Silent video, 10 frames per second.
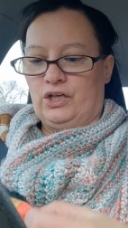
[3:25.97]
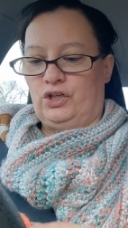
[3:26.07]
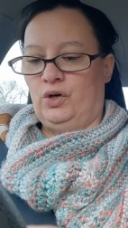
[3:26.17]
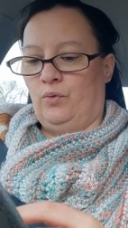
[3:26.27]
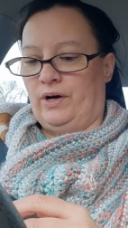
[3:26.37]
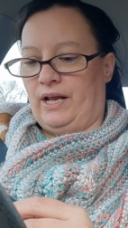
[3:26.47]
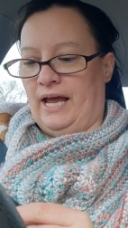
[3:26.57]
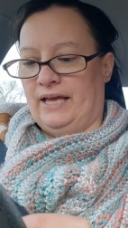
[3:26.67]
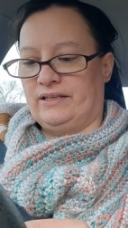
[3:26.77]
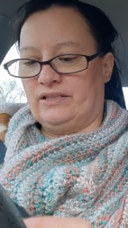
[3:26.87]
You know what? I
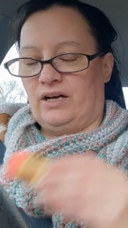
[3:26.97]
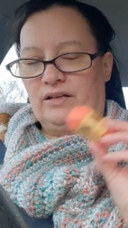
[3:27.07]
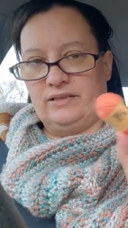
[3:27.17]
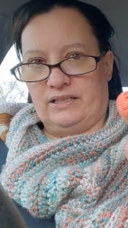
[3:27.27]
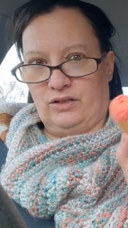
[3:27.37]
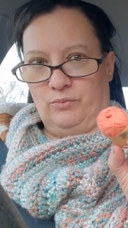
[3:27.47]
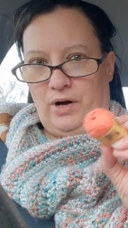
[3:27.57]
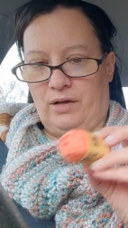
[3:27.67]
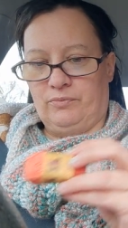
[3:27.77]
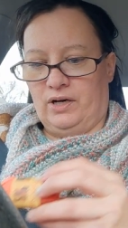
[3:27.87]
had these cottons, these little
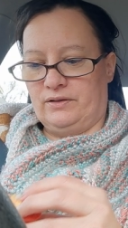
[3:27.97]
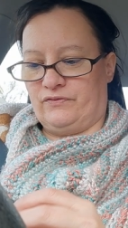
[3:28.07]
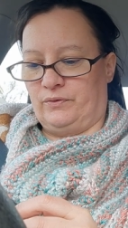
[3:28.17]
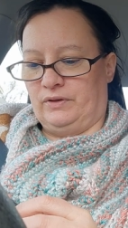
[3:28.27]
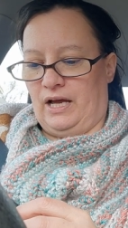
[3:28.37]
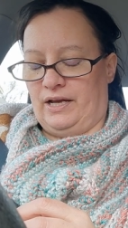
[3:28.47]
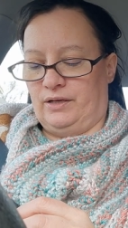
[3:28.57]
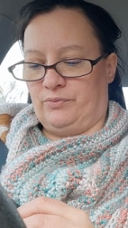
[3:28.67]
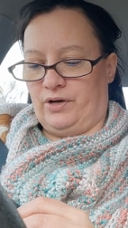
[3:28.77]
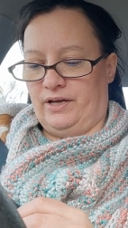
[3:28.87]
bonbons from
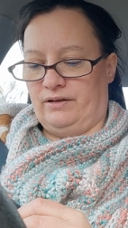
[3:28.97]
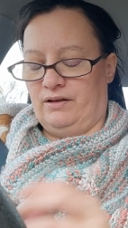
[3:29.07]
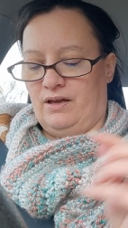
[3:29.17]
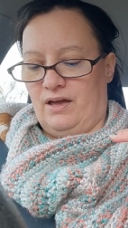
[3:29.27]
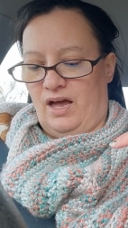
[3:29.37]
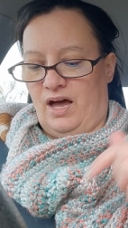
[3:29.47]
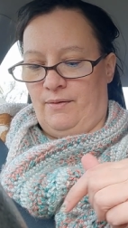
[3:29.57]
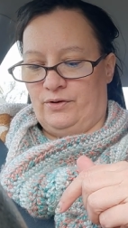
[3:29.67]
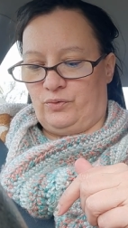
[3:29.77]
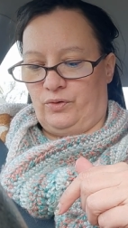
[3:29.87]
Lion Brand. How
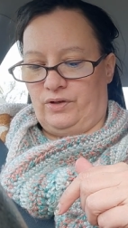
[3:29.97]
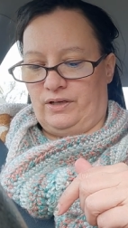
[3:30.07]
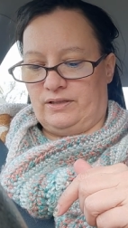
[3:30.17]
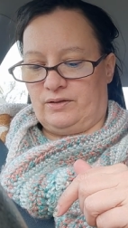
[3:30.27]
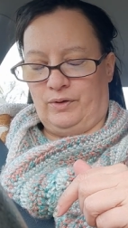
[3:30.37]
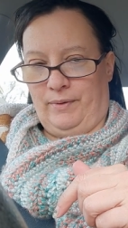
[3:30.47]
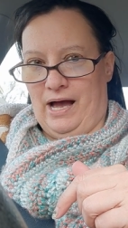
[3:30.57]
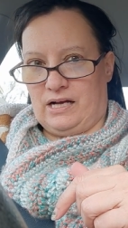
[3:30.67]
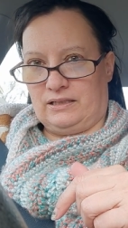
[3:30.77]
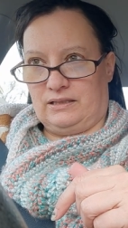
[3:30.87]
much were these? 20
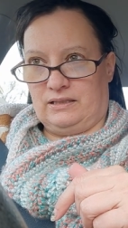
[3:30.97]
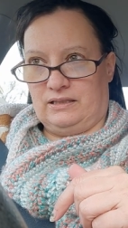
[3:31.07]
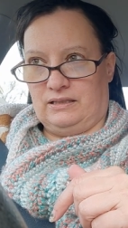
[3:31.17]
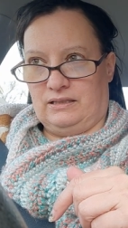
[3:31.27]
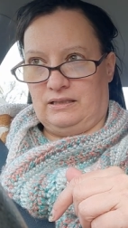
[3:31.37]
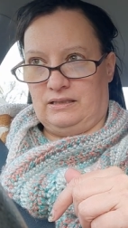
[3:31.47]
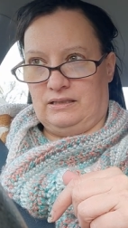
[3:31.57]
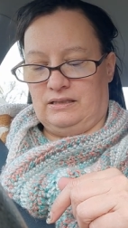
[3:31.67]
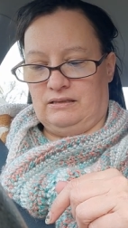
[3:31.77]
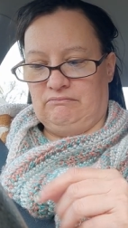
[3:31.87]
bucks?
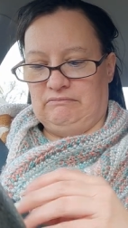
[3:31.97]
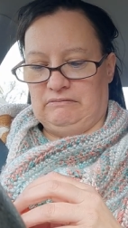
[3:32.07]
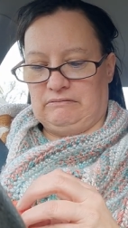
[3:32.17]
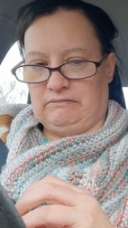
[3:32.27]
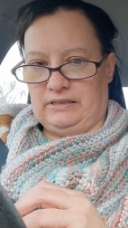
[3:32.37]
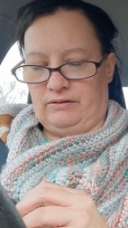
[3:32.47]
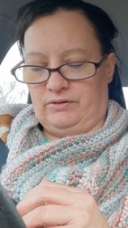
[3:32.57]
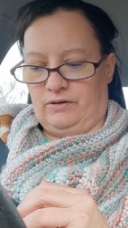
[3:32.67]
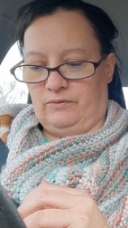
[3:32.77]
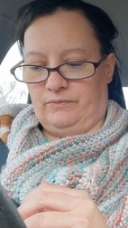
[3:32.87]
Oh, I don't
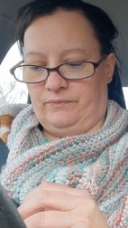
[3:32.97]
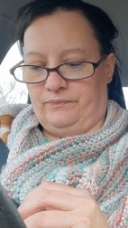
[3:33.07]
know.